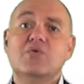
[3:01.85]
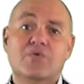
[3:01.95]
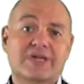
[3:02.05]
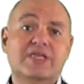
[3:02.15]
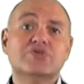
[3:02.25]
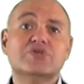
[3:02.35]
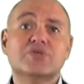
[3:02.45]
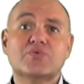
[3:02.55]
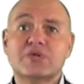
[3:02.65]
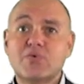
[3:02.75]
When a
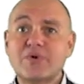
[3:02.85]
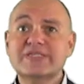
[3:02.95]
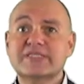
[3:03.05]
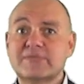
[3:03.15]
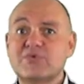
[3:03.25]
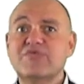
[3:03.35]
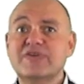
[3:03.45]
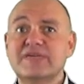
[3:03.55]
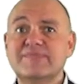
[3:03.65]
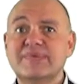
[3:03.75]
user requests a
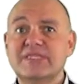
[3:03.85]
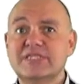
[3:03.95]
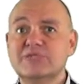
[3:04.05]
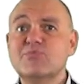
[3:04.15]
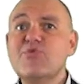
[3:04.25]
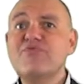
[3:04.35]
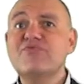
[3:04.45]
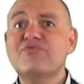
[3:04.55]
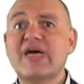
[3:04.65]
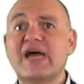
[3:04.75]
movie, it is
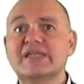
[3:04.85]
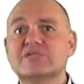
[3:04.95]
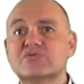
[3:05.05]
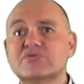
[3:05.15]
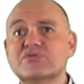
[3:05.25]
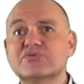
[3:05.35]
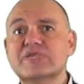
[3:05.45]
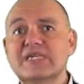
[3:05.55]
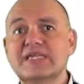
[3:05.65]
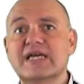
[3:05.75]
moved and
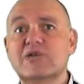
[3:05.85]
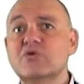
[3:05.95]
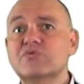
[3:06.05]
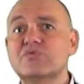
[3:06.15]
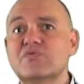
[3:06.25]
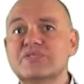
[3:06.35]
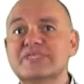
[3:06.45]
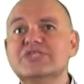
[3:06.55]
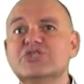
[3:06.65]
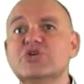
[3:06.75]
stored in a node
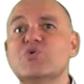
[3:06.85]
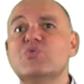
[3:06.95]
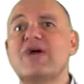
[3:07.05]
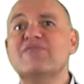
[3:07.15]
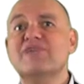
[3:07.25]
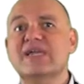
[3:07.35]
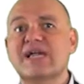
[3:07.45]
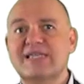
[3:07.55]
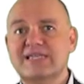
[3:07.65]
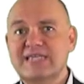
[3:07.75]
which is
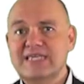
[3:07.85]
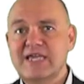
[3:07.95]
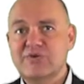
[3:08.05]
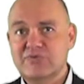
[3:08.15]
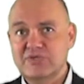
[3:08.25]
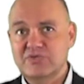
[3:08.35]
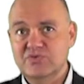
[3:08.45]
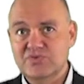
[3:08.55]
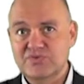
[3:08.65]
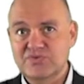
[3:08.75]
geographically near the
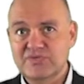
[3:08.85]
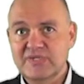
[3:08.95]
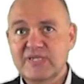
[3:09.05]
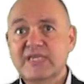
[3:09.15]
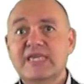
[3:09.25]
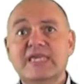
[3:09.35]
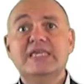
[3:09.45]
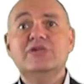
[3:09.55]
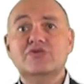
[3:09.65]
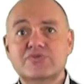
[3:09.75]
user,
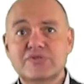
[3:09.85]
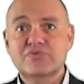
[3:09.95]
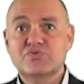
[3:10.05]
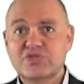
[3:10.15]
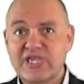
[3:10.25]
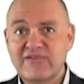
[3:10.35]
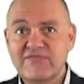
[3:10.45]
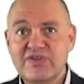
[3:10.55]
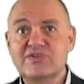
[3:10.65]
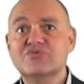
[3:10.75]
in order to
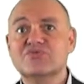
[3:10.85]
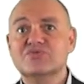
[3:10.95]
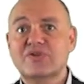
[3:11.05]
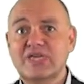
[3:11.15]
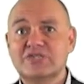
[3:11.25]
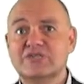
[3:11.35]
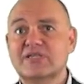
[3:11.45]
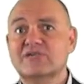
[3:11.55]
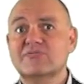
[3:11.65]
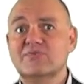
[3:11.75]
save
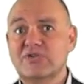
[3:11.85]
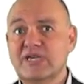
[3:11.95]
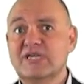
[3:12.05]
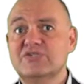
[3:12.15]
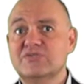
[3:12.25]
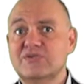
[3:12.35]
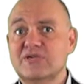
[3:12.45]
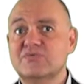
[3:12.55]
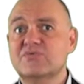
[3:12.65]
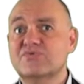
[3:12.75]
international communication
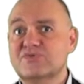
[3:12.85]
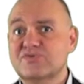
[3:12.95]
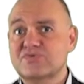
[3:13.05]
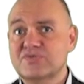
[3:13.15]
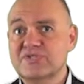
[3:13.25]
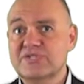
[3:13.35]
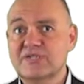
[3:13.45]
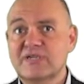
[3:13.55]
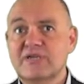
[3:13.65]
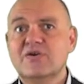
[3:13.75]
network
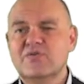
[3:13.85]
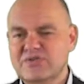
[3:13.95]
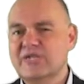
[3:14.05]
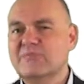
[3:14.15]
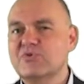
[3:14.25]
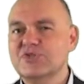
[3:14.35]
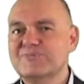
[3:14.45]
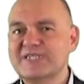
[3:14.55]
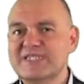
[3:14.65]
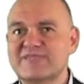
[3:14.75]
resources, which are more
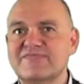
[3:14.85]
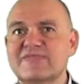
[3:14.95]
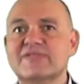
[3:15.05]
expensive,